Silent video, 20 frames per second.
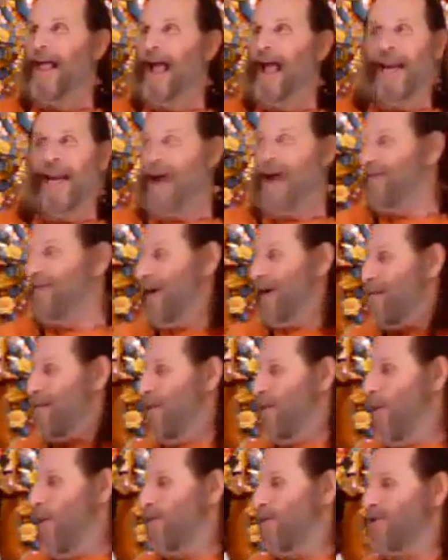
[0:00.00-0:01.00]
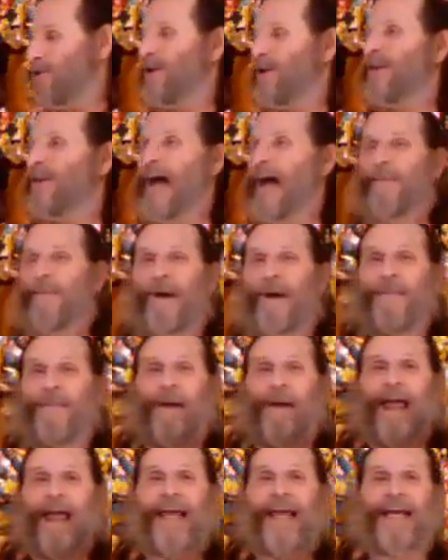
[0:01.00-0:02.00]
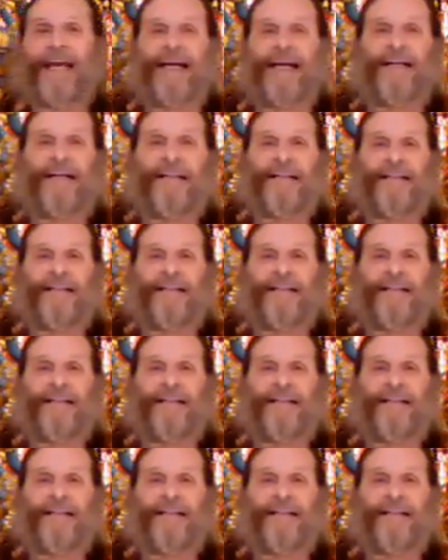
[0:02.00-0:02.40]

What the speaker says: And every motion that we make